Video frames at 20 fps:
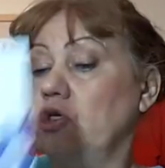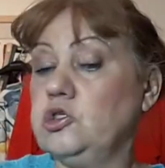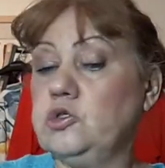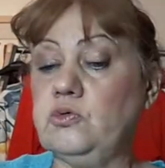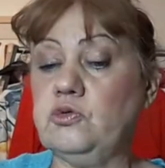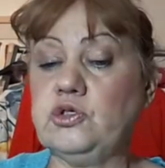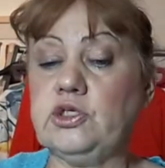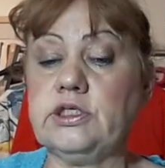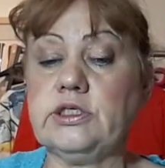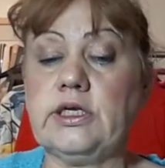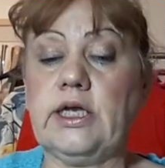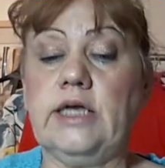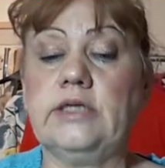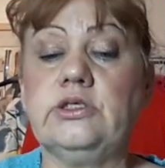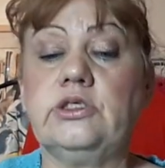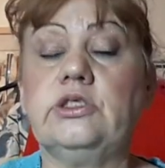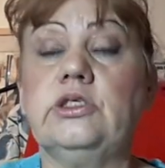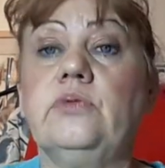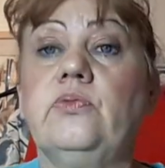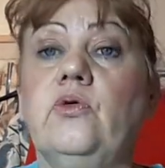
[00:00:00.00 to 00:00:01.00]
So we'll just get
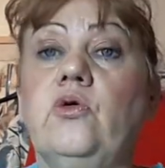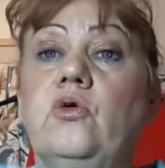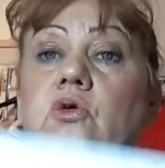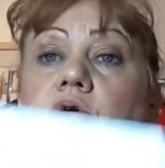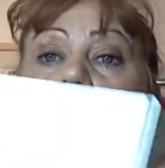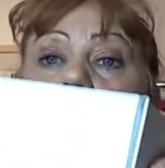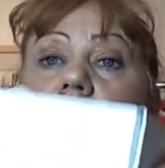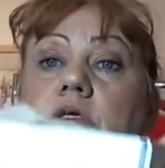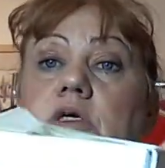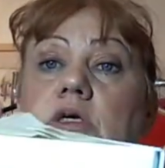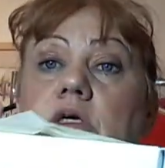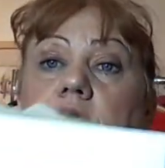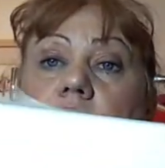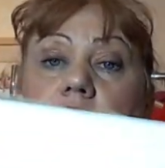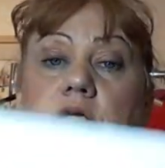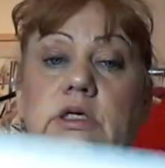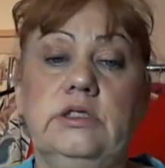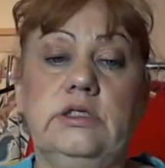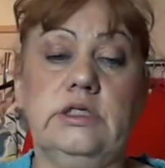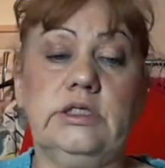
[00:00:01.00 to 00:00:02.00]
into the box
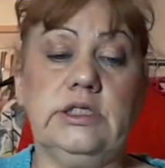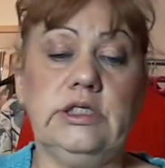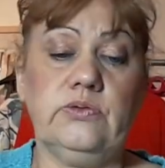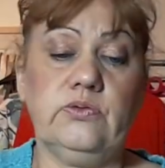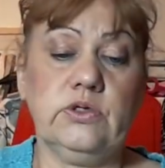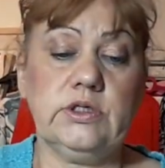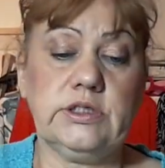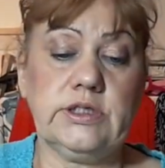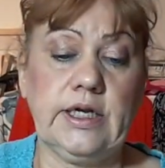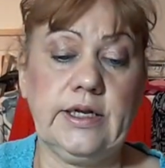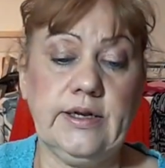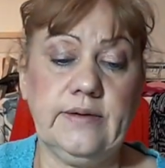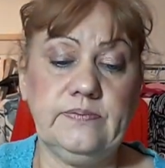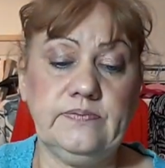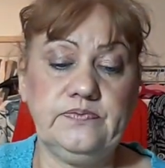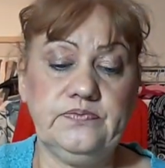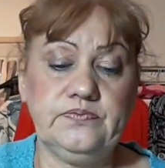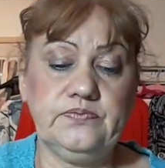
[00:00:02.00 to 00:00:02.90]
to see what's in it.